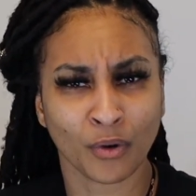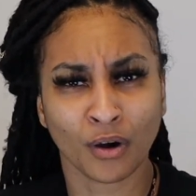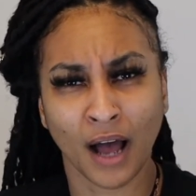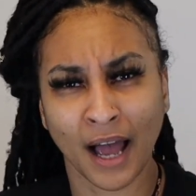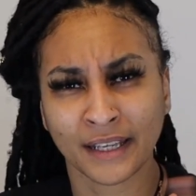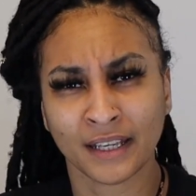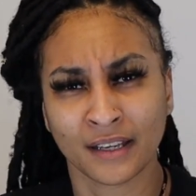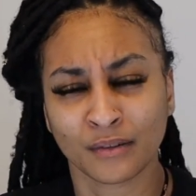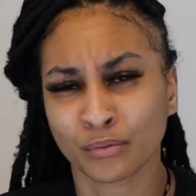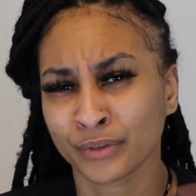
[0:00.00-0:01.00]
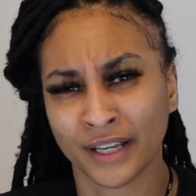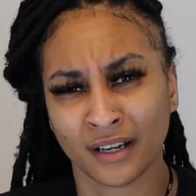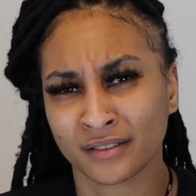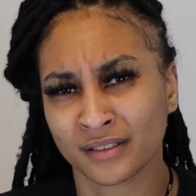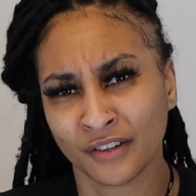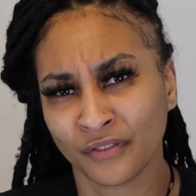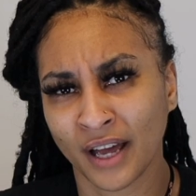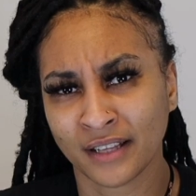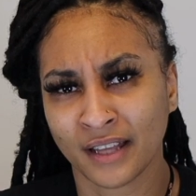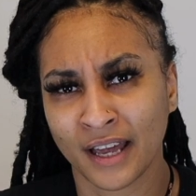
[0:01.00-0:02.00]
Well, I can't, stuff
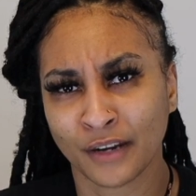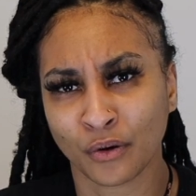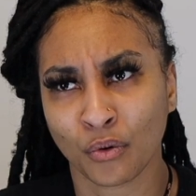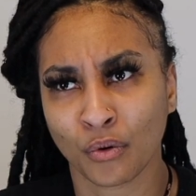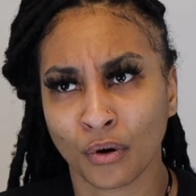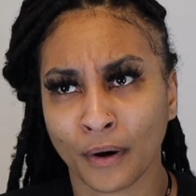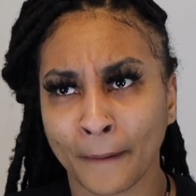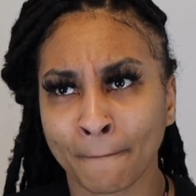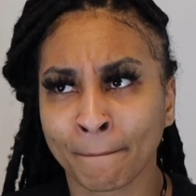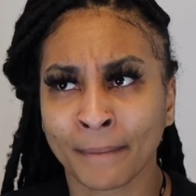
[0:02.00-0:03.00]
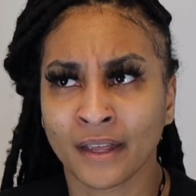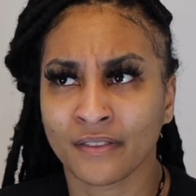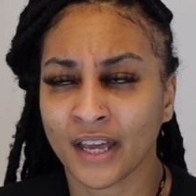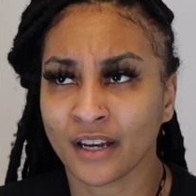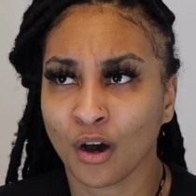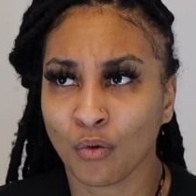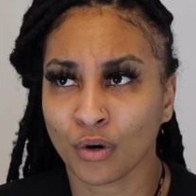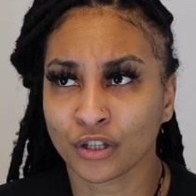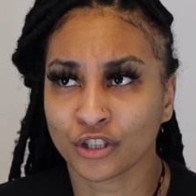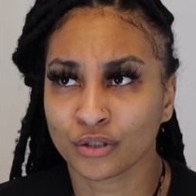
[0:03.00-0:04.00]
like that, or they don't
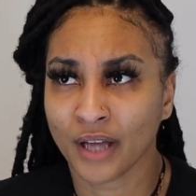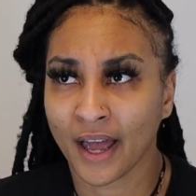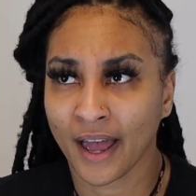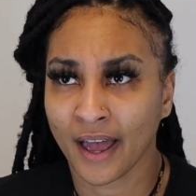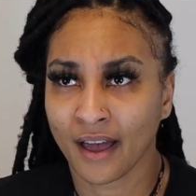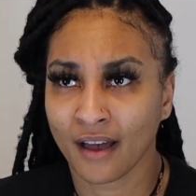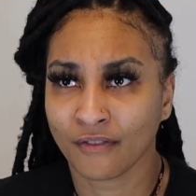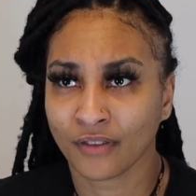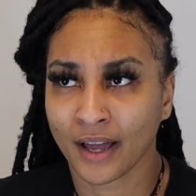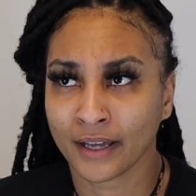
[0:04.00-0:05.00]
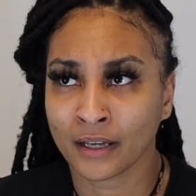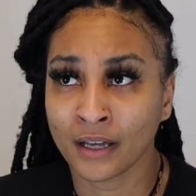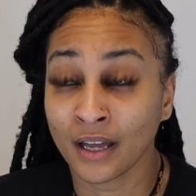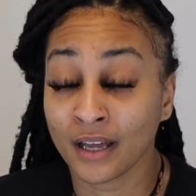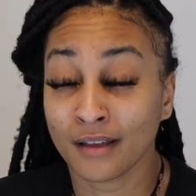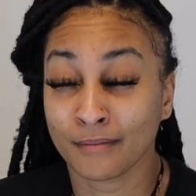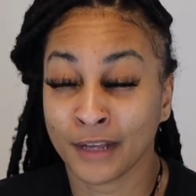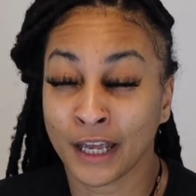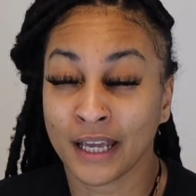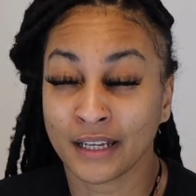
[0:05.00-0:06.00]
want you to have like
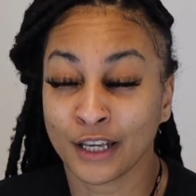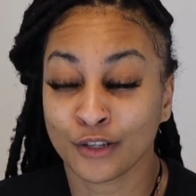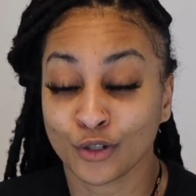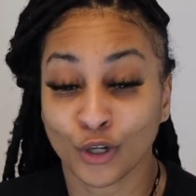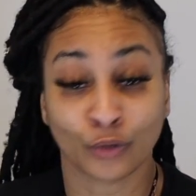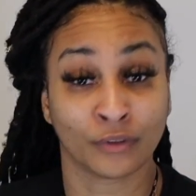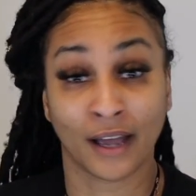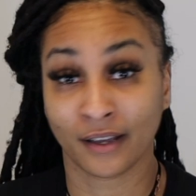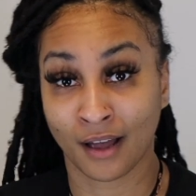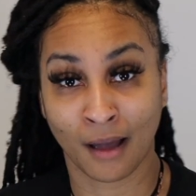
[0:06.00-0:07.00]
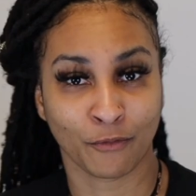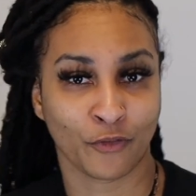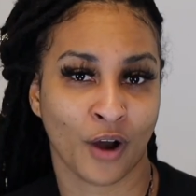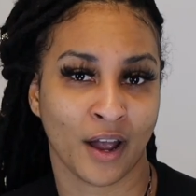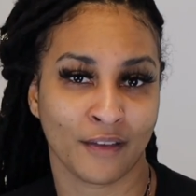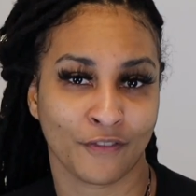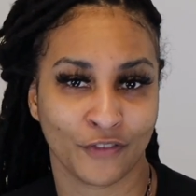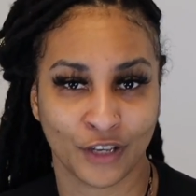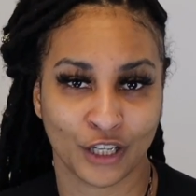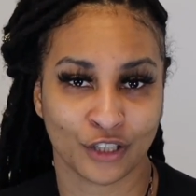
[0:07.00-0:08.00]
it in your, like, I'm frying
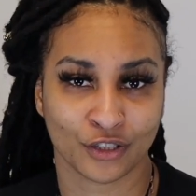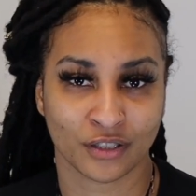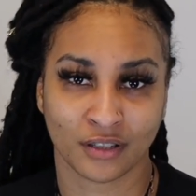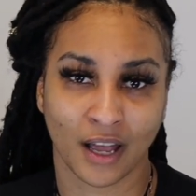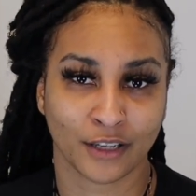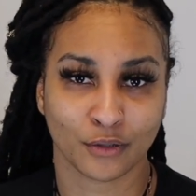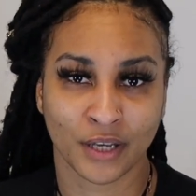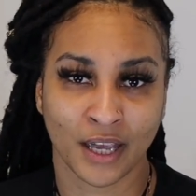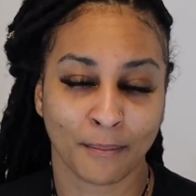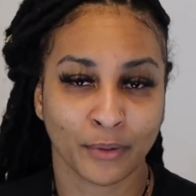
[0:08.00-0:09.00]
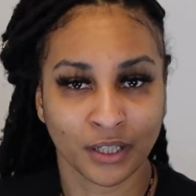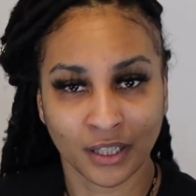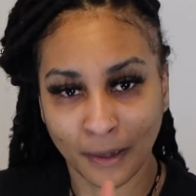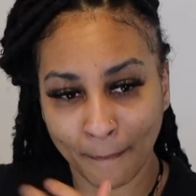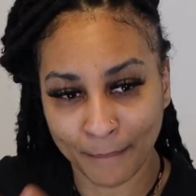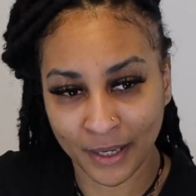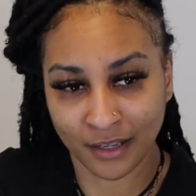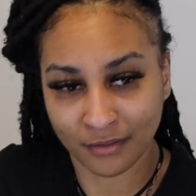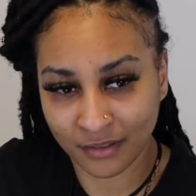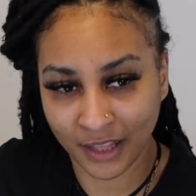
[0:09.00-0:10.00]
fish, like you can't put it in a
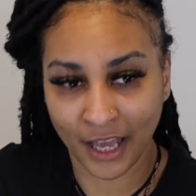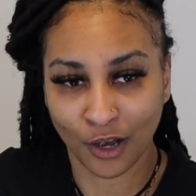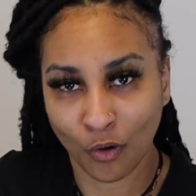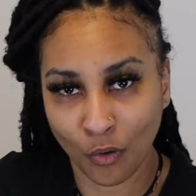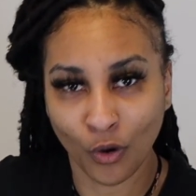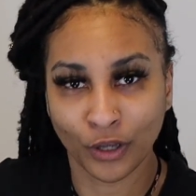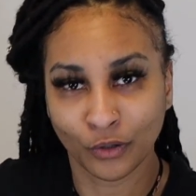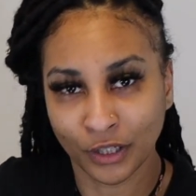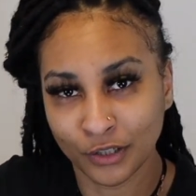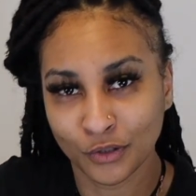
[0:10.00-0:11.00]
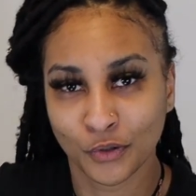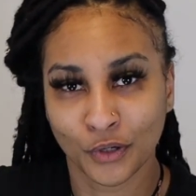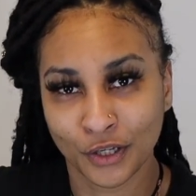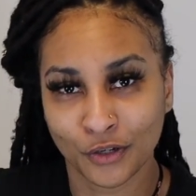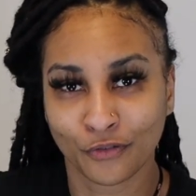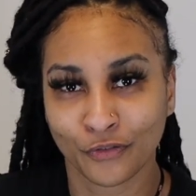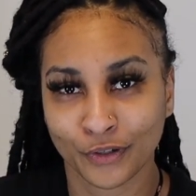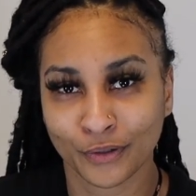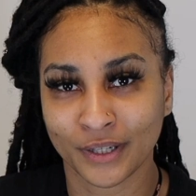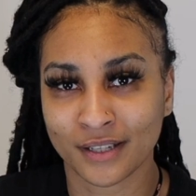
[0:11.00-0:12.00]
big thing of oil and do it in your
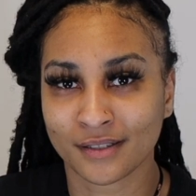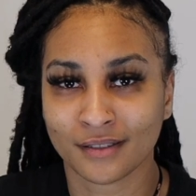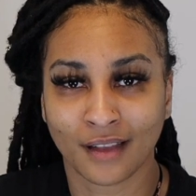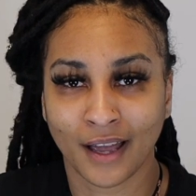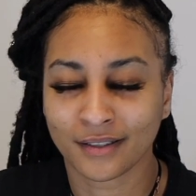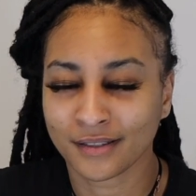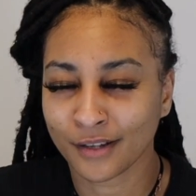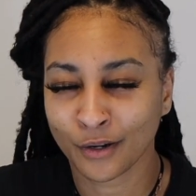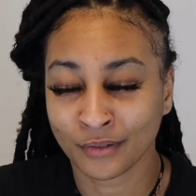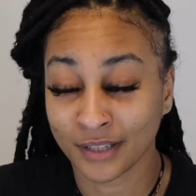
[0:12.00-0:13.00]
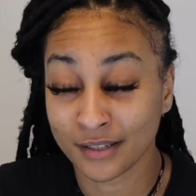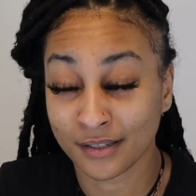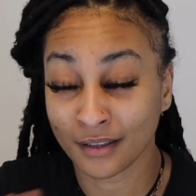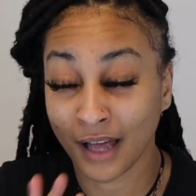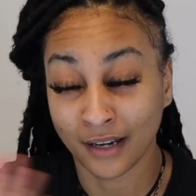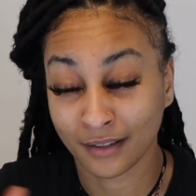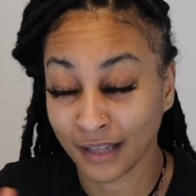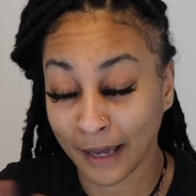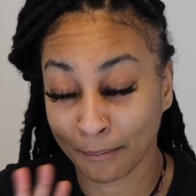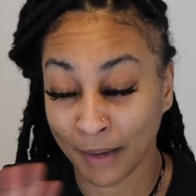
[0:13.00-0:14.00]
food. It's like it's a lot of
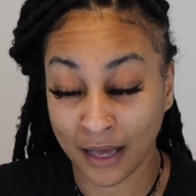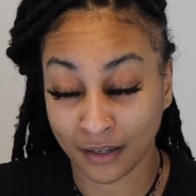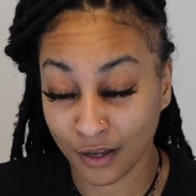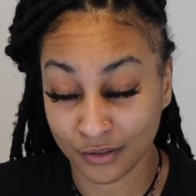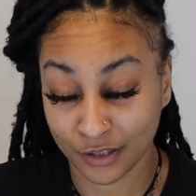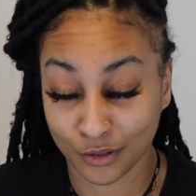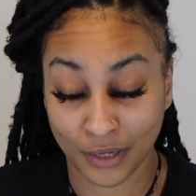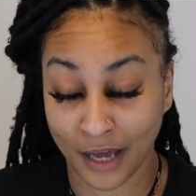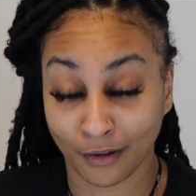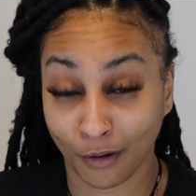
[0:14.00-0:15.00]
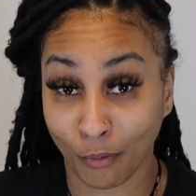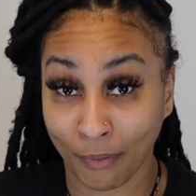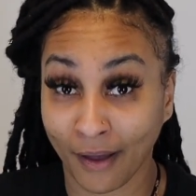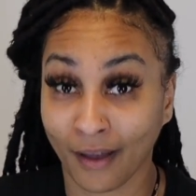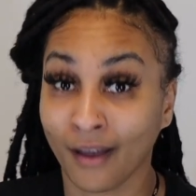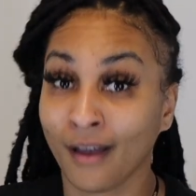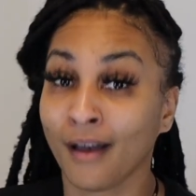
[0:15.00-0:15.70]
like bylaws that you got to go by.